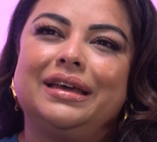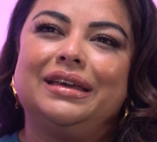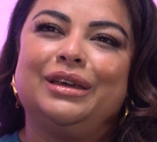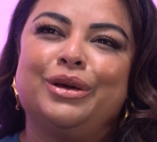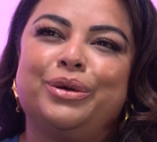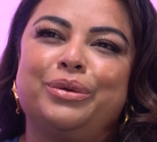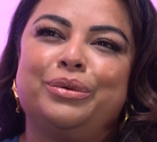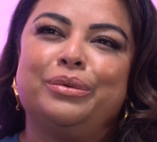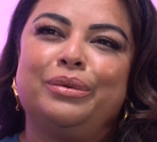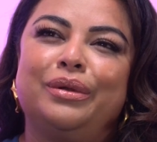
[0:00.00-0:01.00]
you
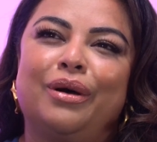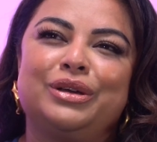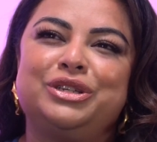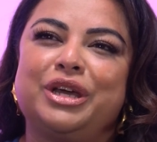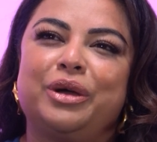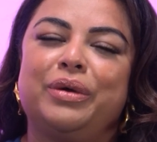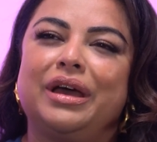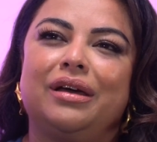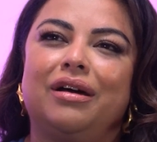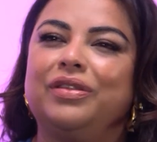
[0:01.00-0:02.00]
know, last year
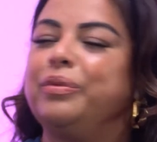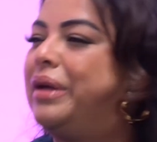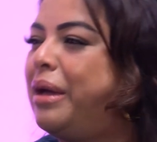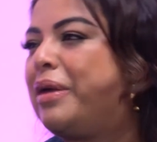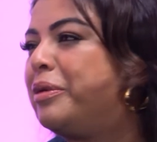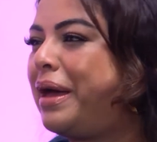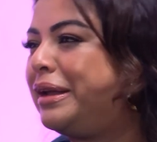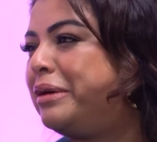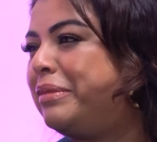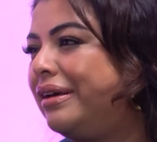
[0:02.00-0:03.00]
where I think when we came out of the
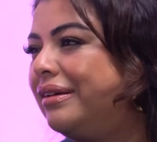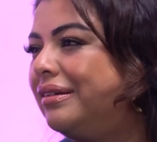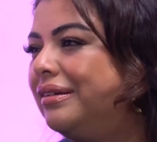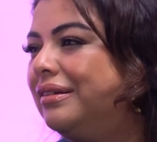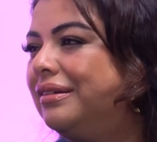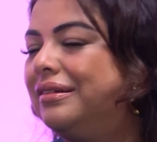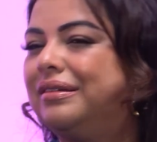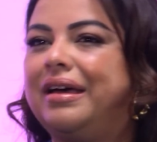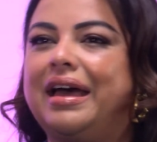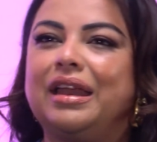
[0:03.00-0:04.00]
pandemic, yeah,
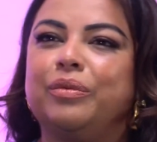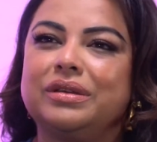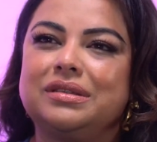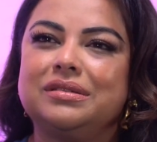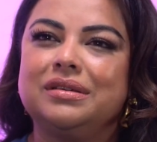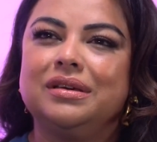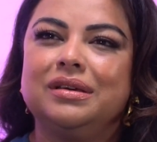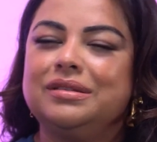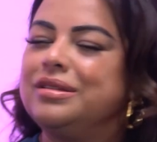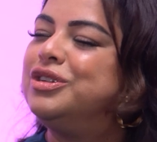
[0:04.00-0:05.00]
and it was
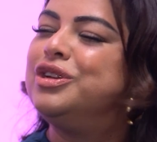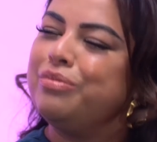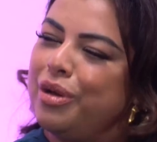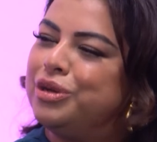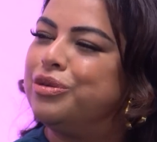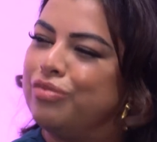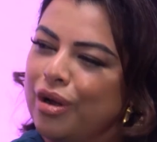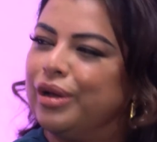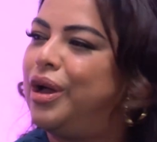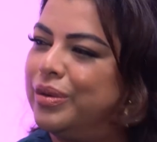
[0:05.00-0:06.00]
such an emotional
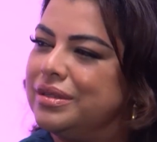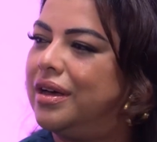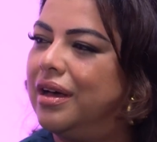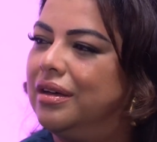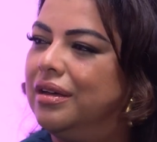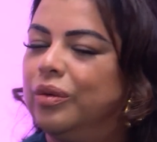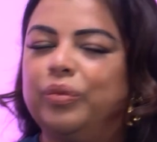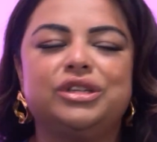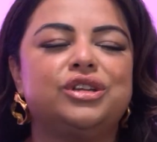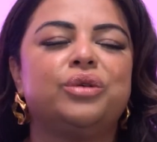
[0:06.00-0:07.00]
roller coaster. It
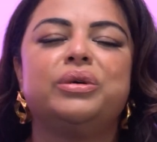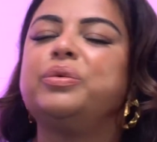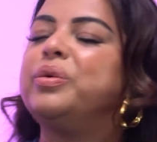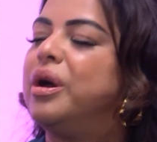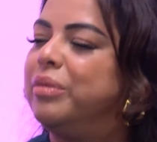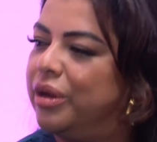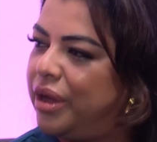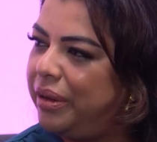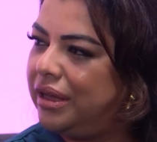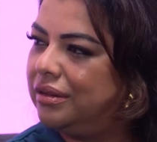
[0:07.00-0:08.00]
was. We didn't know whether we were coming or
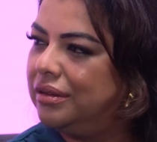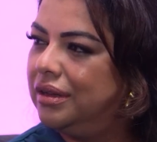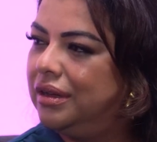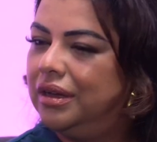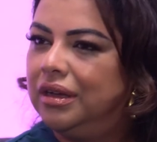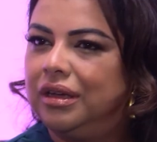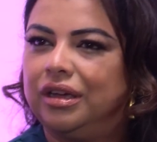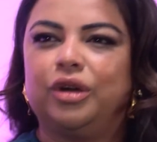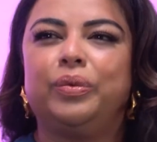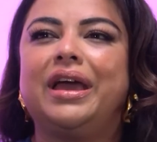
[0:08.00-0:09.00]
going. Mm-hmm. You
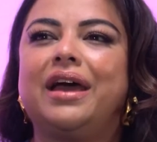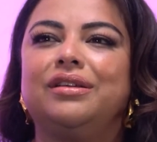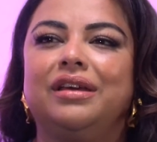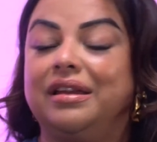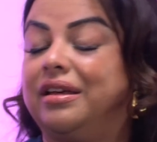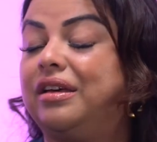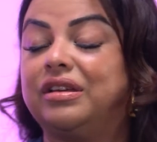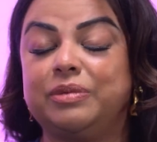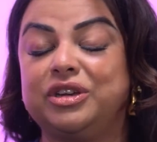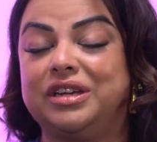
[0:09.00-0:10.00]
know, we had in
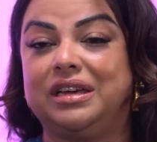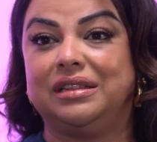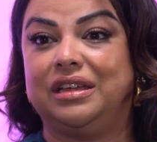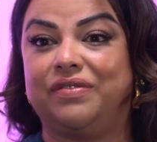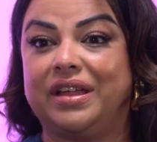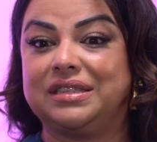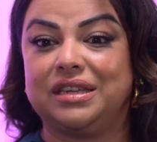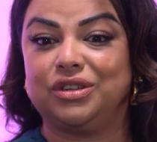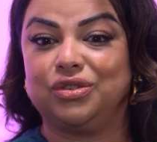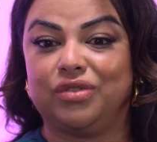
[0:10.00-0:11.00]
especially in the events
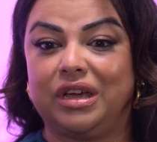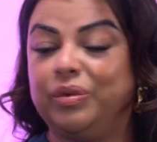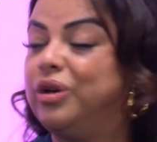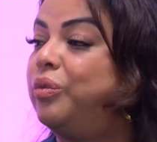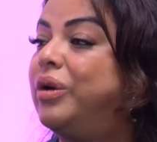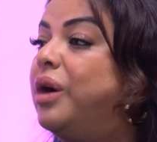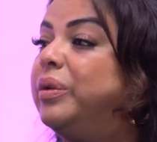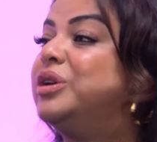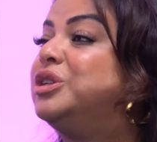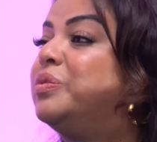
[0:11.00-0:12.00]
industry, we couldn't work, we
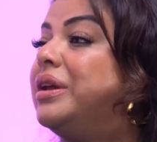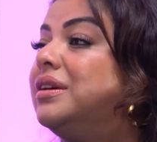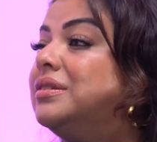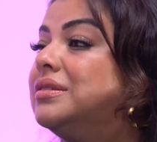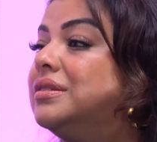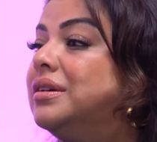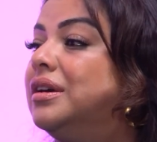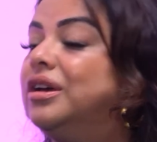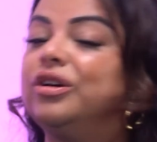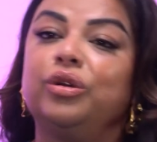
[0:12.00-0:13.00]
couldn't do weddings,
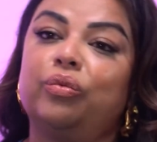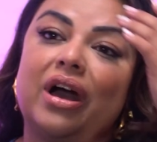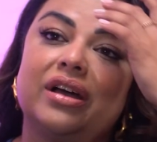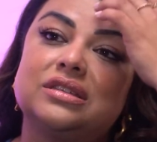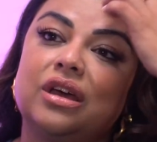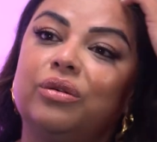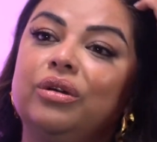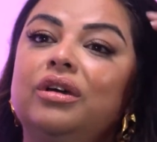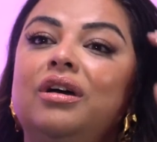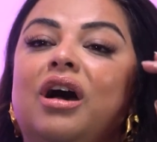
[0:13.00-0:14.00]
right? Couldn't work. So
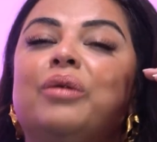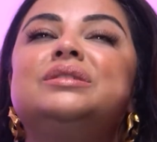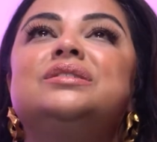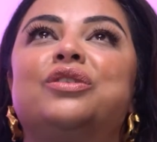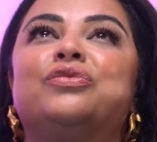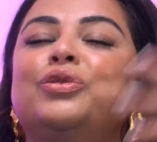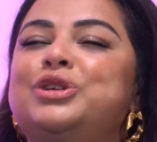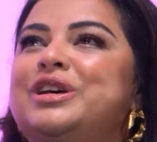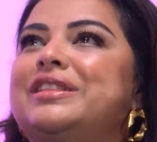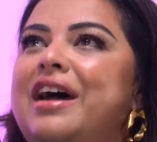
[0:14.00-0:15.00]
I was so
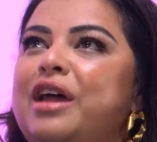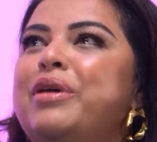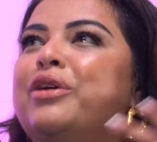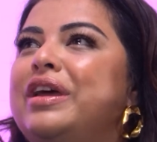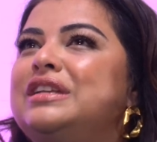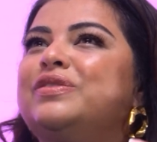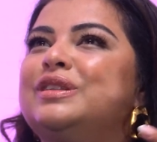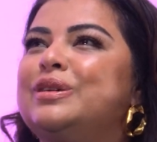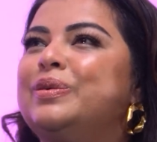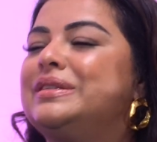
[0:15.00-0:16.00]
fortunate that I had my creative
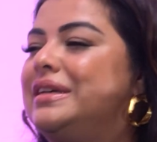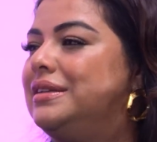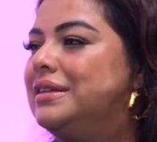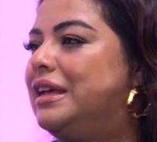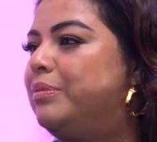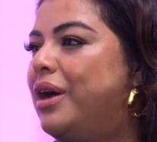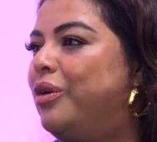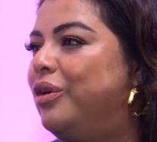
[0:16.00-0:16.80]
consultancy to lean back